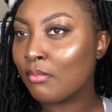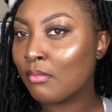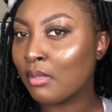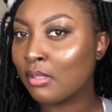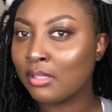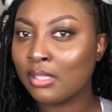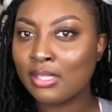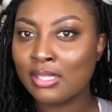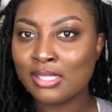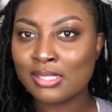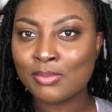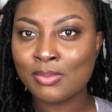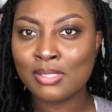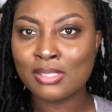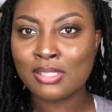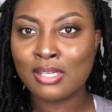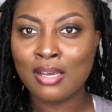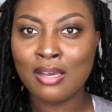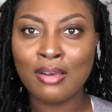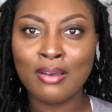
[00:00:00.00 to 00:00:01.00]
I think that's what
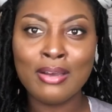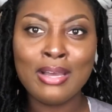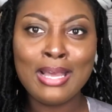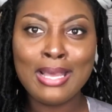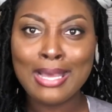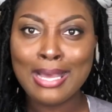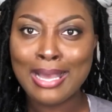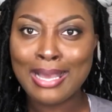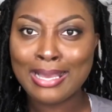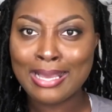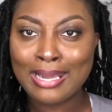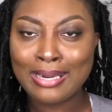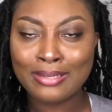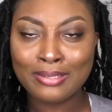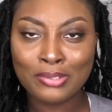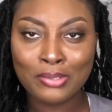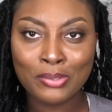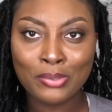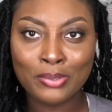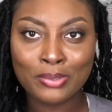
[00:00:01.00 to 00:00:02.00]
it's called. I got a
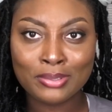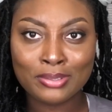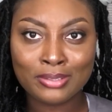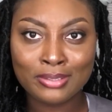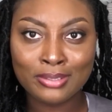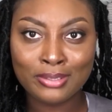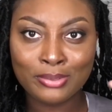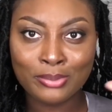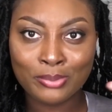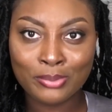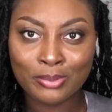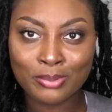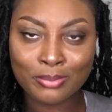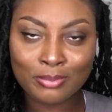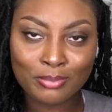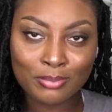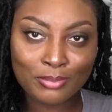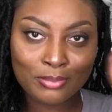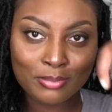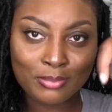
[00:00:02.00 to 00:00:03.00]
little, little
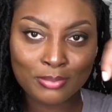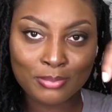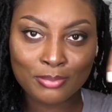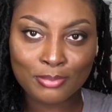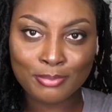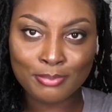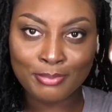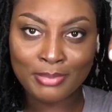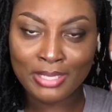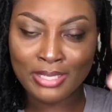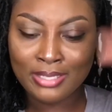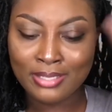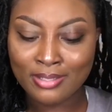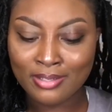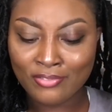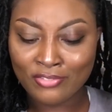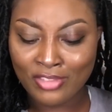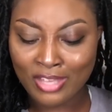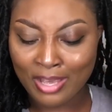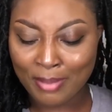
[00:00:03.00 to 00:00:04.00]
many
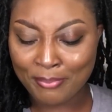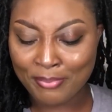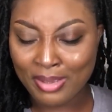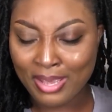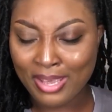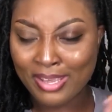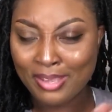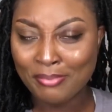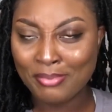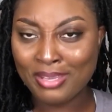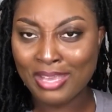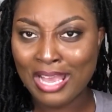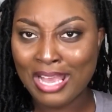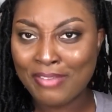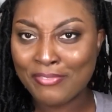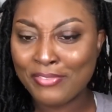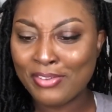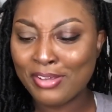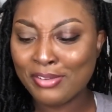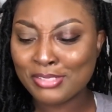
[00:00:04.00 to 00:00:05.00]
of that baby i
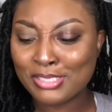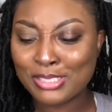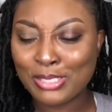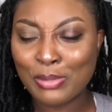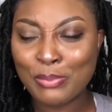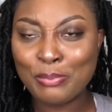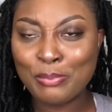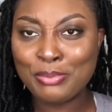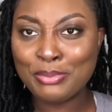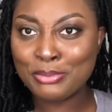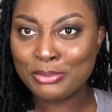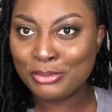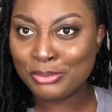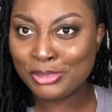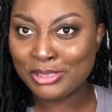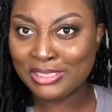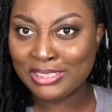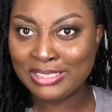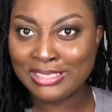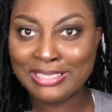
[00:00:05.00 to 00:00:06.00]
felt so
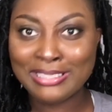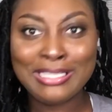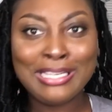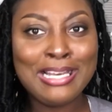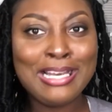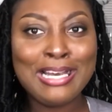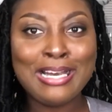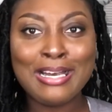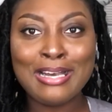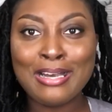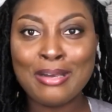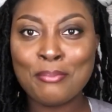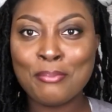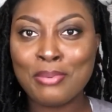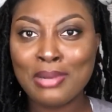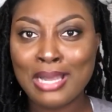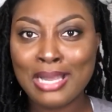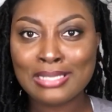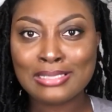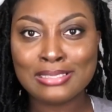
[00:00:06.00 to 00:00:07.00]
bougie
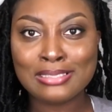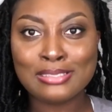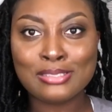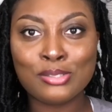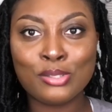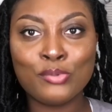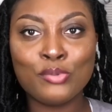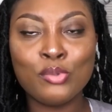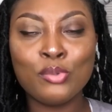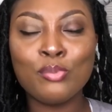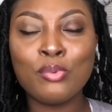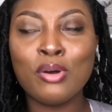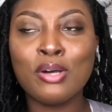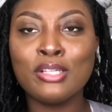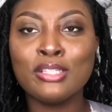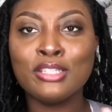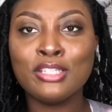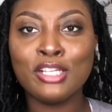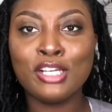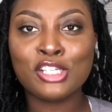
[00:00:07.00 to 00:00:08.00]
unboxing so if you
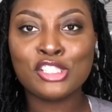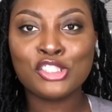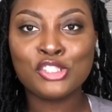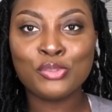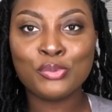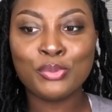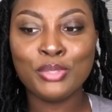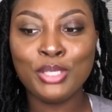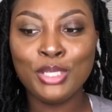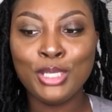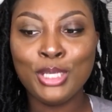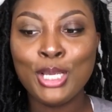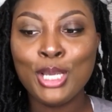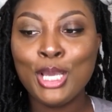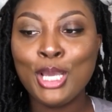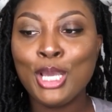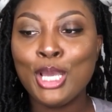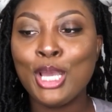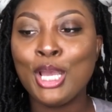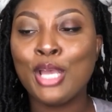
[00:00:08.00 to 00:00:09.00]
want luxury
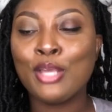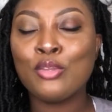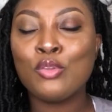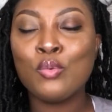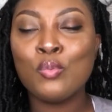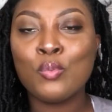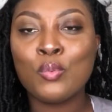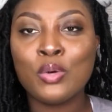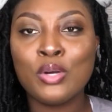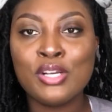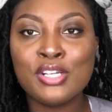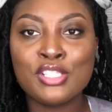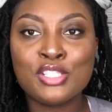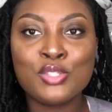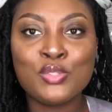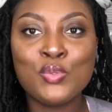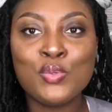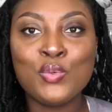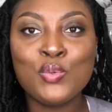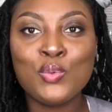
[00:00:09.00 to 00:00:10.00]
and you want
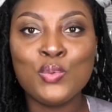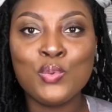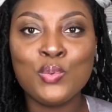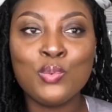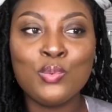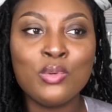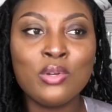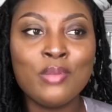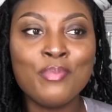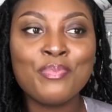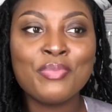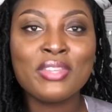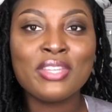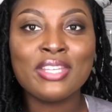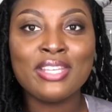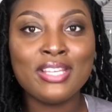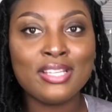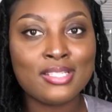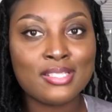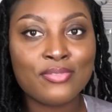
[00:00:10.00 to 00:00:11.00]
to
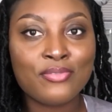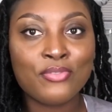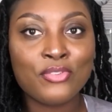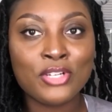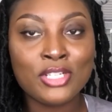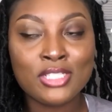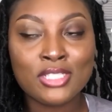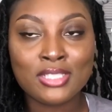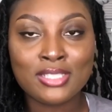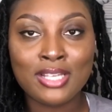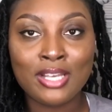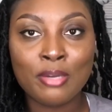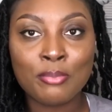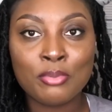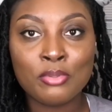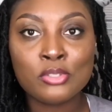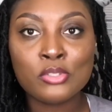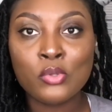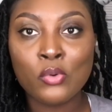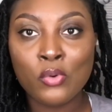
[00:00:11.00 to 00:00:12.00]
get free
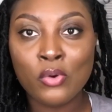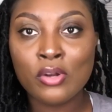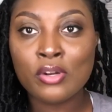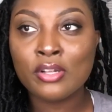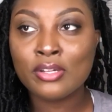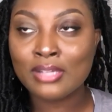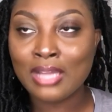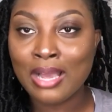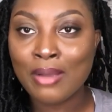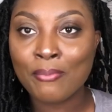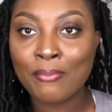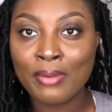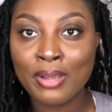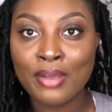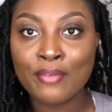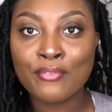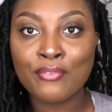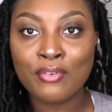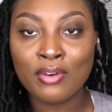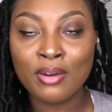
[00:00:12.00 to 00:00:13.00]
samples, order
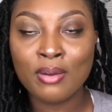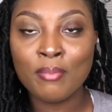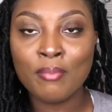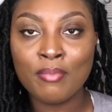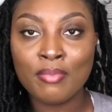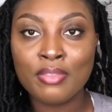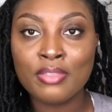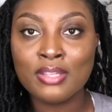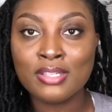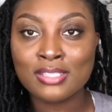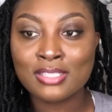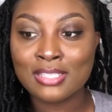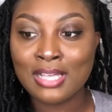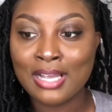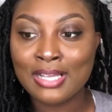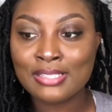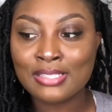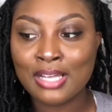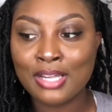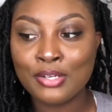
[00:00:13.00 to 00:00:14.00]
direct from the
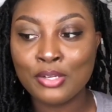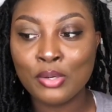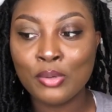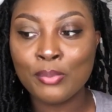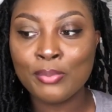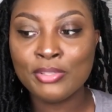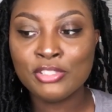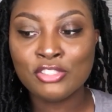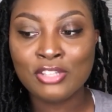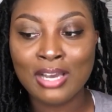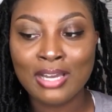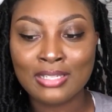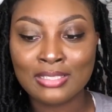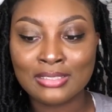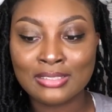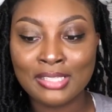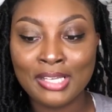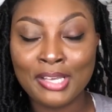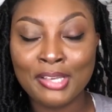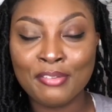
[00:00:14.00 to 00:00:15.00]
sites. I know we try to
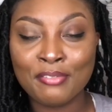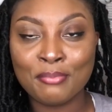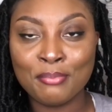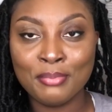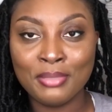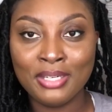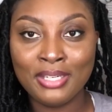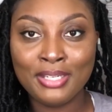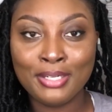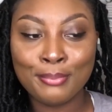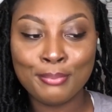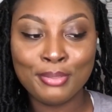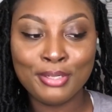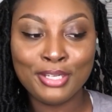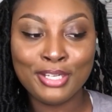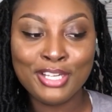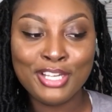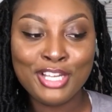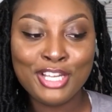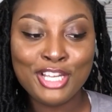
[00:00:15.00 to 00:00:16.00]
save money,
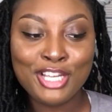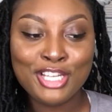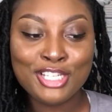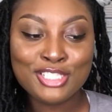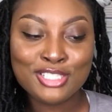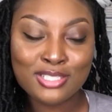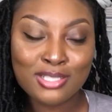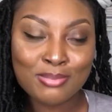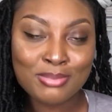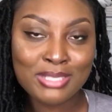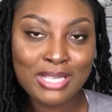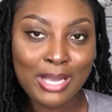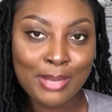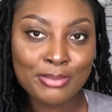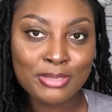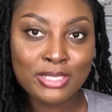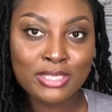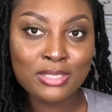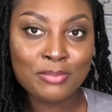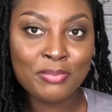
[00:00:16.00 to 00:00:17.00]
but
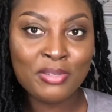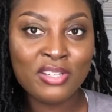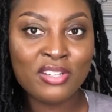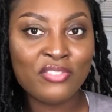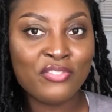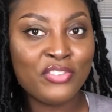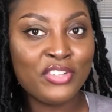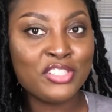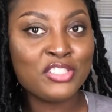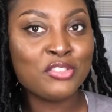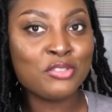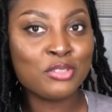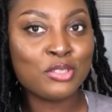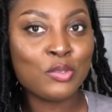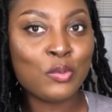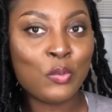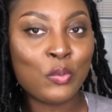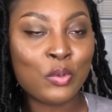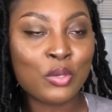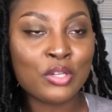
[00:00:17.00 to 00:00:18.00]
sometimes it's beneficial to
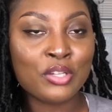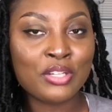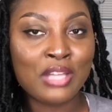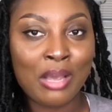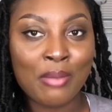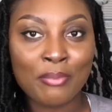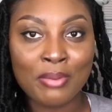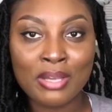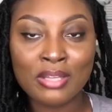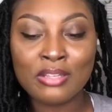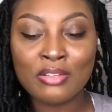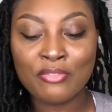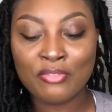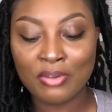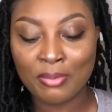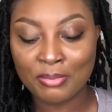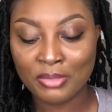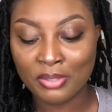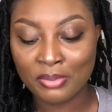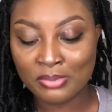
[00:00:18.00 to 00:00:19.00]
order directly
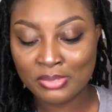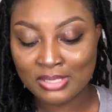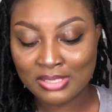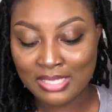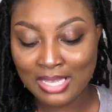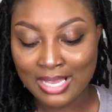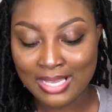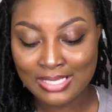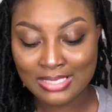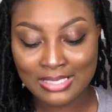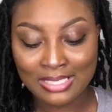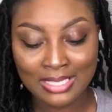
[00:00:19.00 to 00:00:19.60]
from those sites.